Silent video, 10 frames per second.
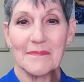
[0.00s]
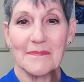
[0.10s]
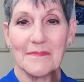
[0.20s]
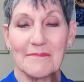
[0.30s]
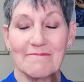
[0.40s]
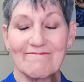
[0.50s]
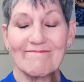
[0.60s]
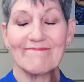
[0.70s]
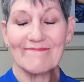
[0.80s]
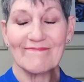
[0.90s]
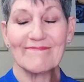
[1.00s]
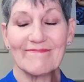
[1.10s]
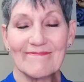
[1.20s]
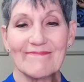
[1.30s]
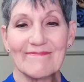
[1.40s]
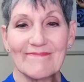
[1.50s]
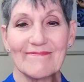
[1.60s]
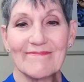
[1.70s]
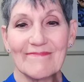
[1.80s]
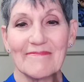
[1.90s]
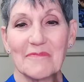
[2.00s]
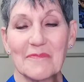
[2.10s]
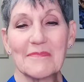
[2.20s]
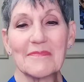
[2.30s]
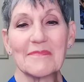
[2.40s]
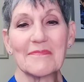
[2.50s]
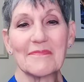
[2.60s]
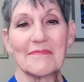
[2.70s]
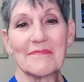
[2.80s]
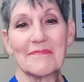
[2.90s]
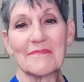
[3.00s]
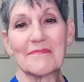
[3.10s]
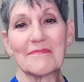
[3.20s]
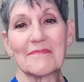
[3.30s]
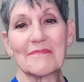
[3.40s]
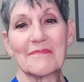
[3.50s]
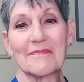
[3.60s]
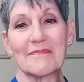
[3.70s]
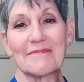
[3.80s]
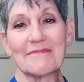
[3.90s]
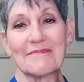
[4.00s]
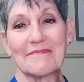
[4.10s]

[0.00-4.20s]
No words are spoken by the person on screen.